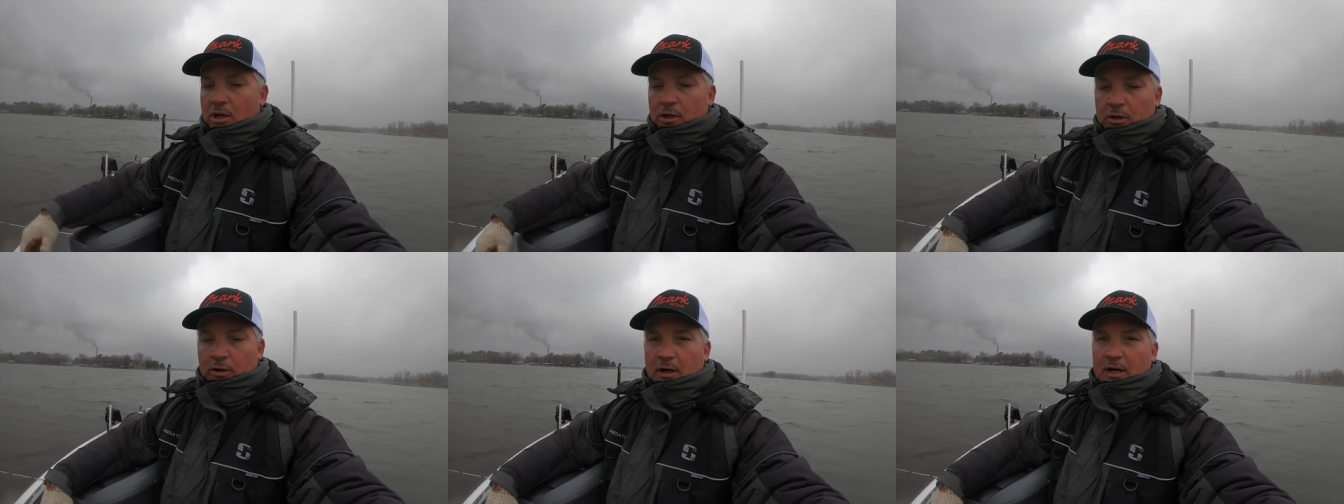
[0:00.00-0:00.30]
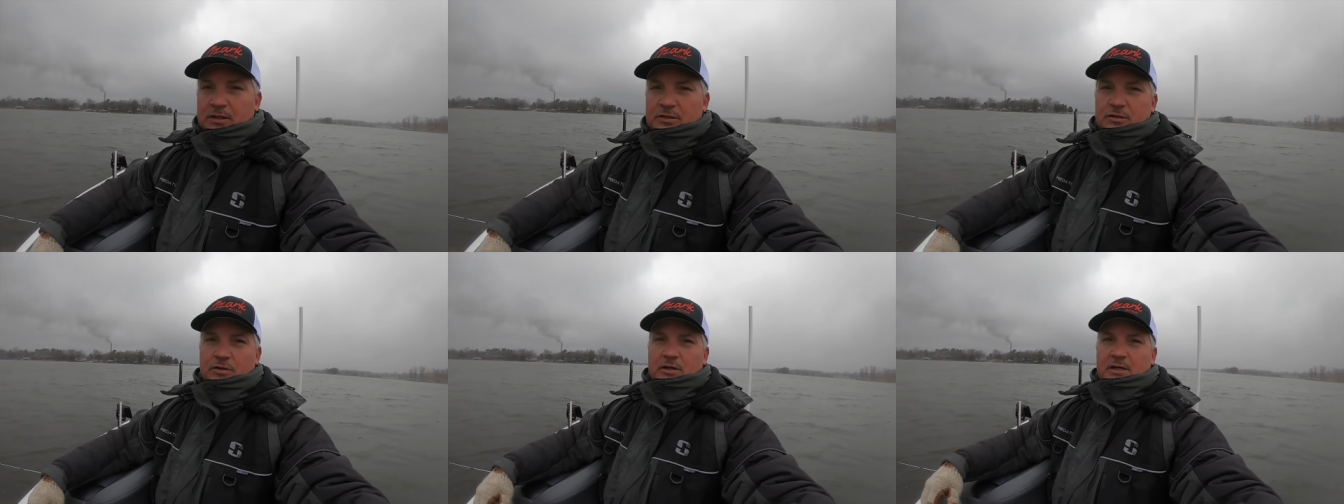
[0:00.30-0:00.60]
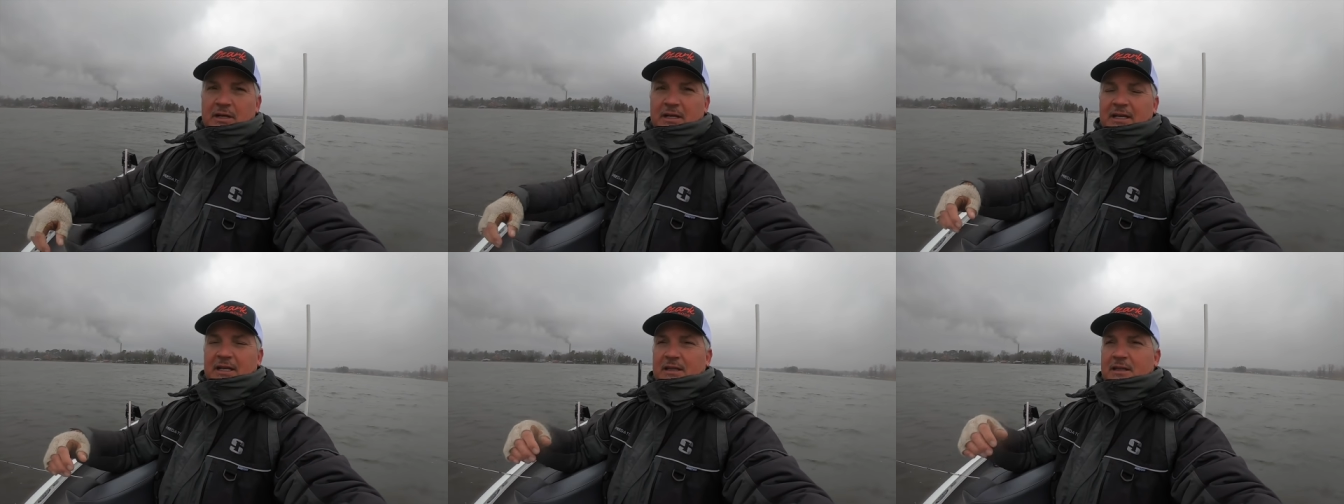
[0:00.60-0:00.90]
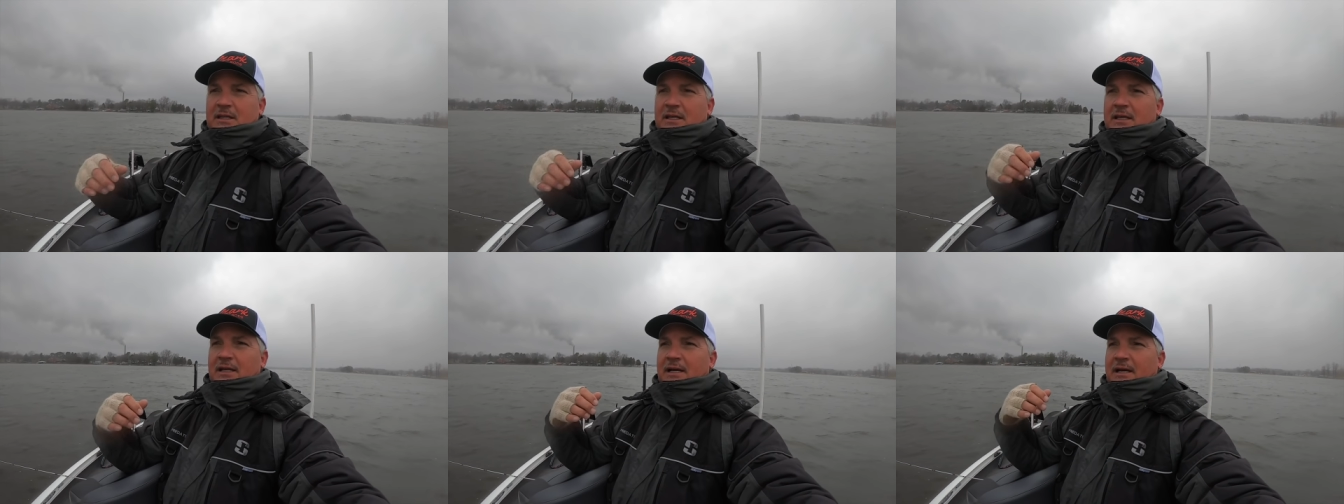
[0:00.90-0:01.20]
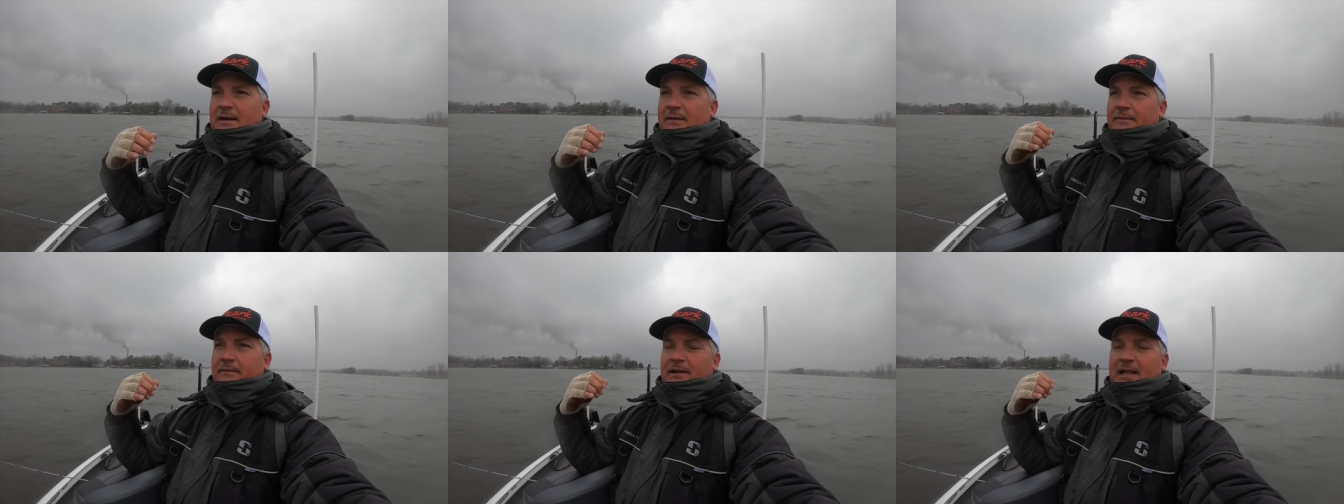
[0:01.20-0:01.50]
You also can get the
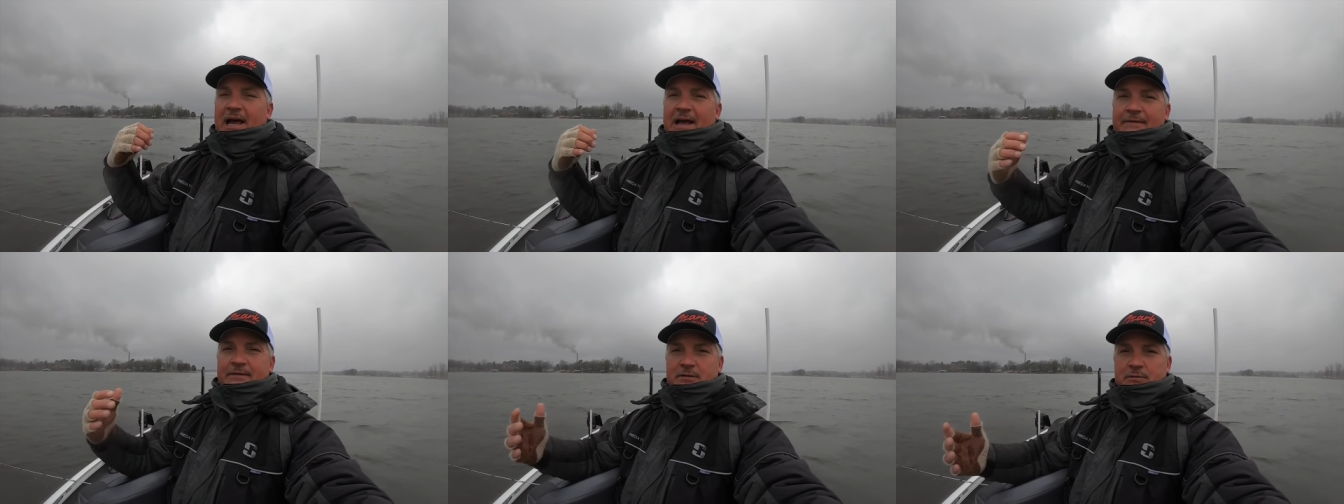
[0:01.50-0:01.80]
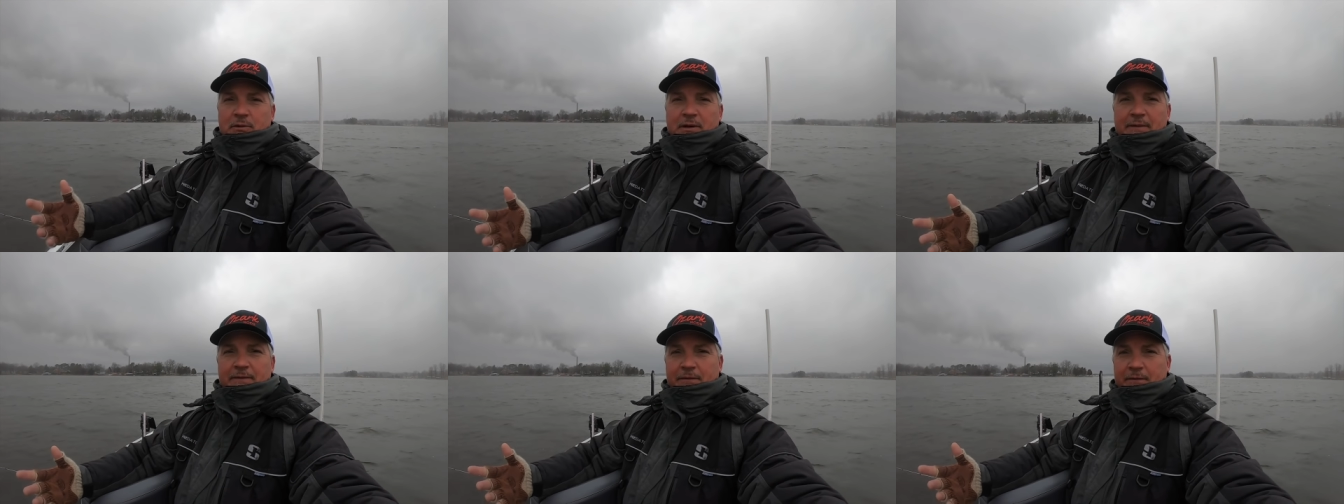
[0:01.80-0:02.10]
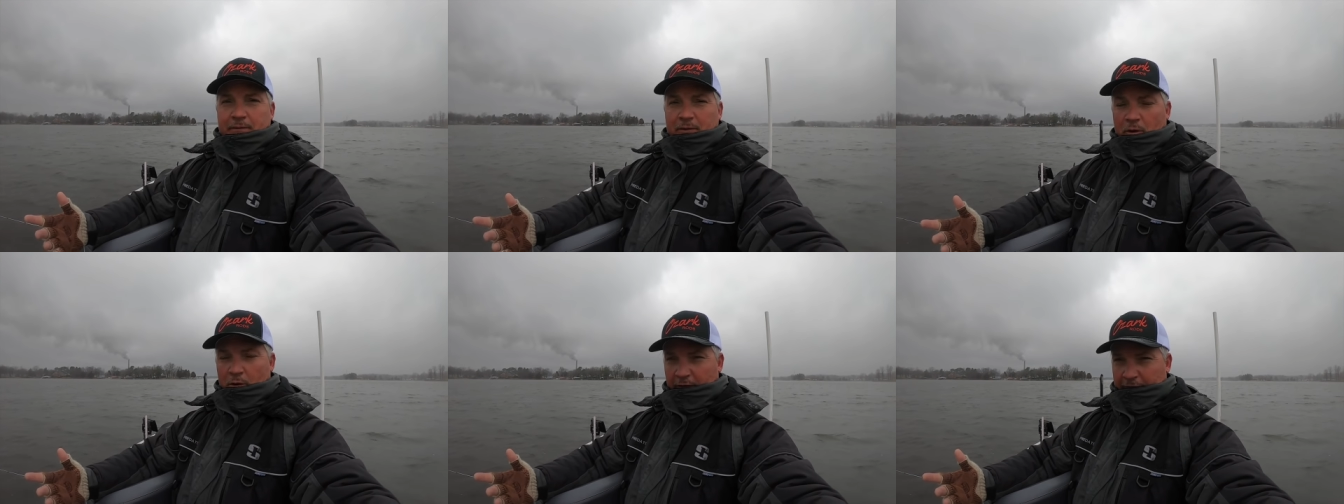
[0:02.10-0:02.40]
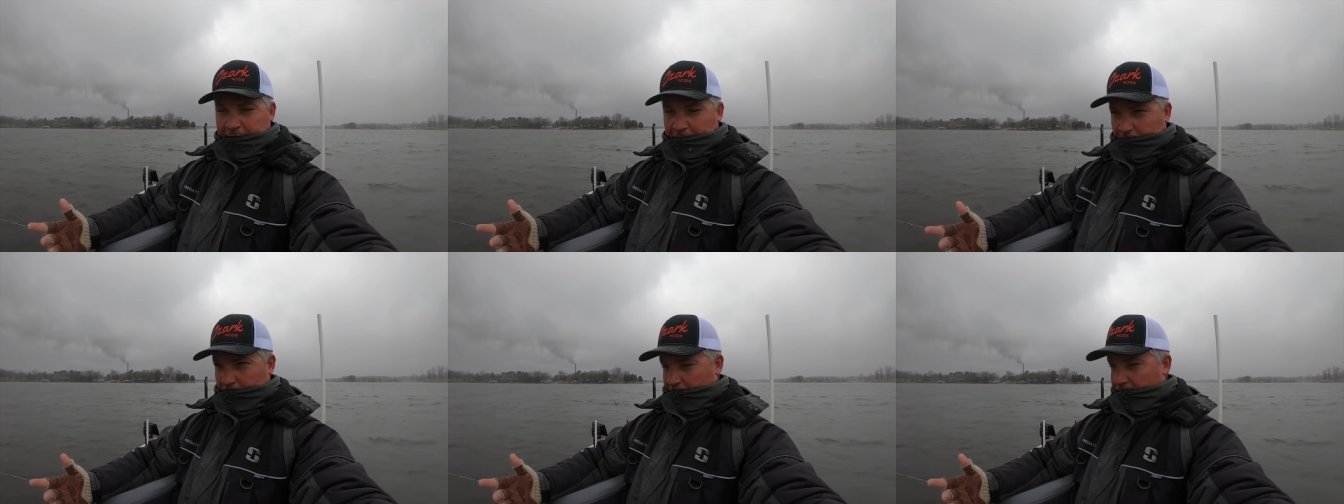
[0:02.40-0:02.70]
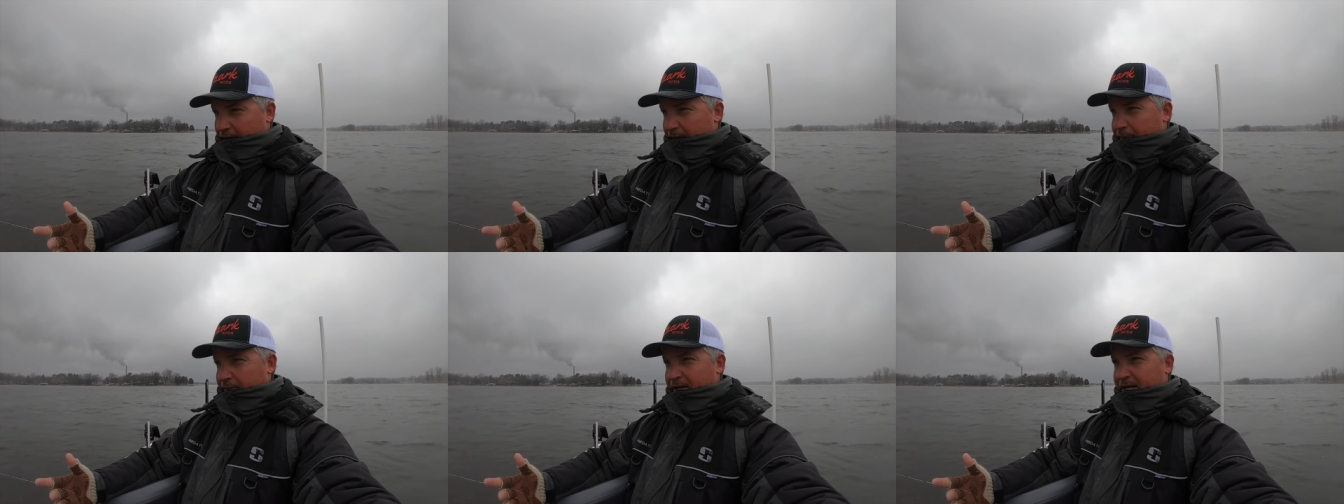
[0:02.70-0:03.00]
uh, live sweep from Cornfield
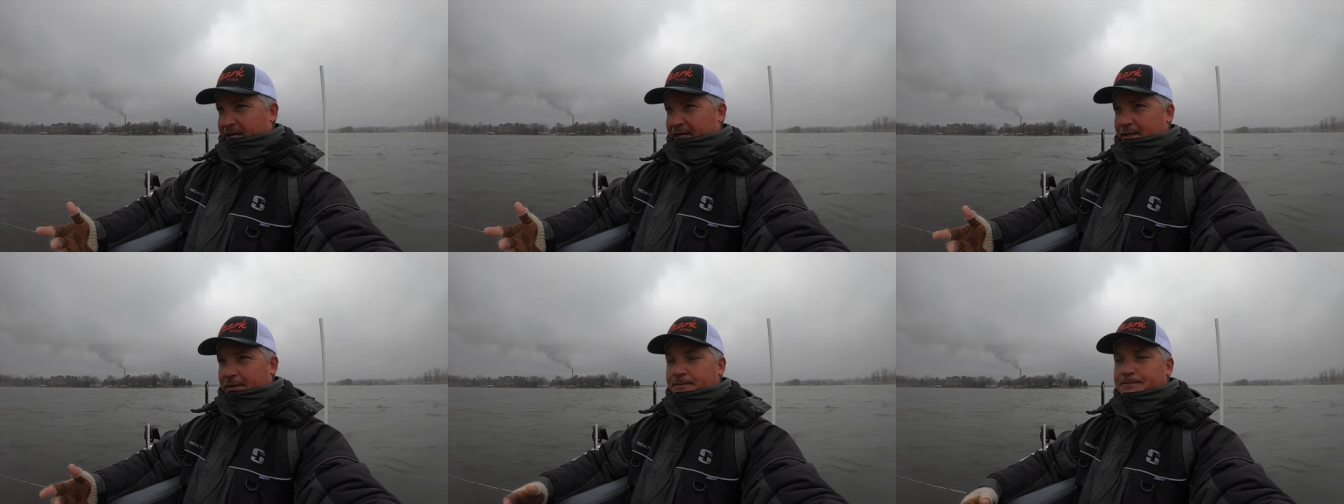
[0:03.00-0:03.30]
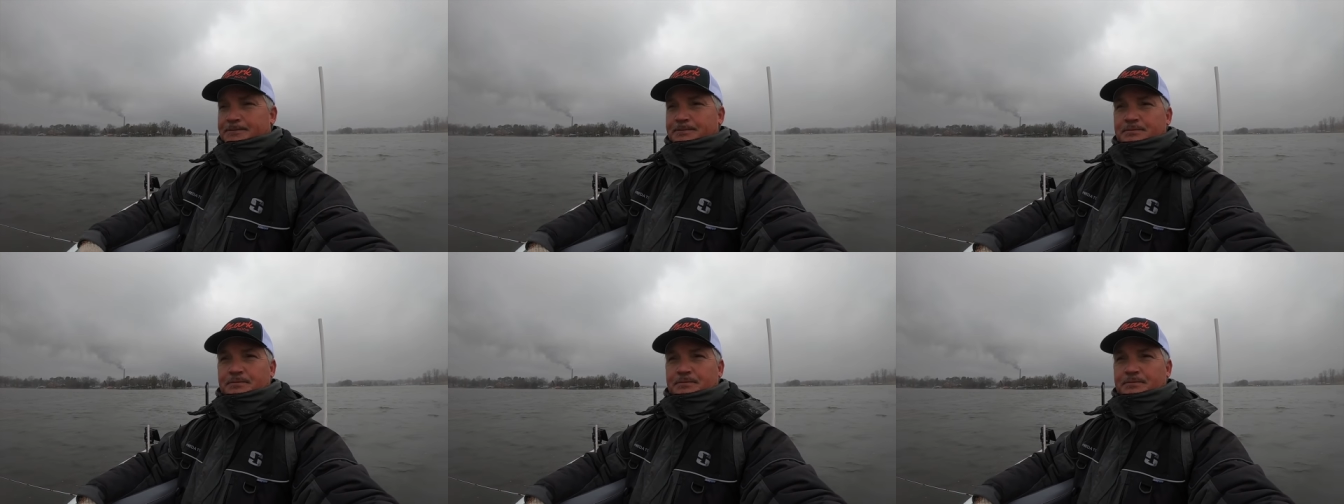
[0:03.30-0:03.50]
Crappie Gear.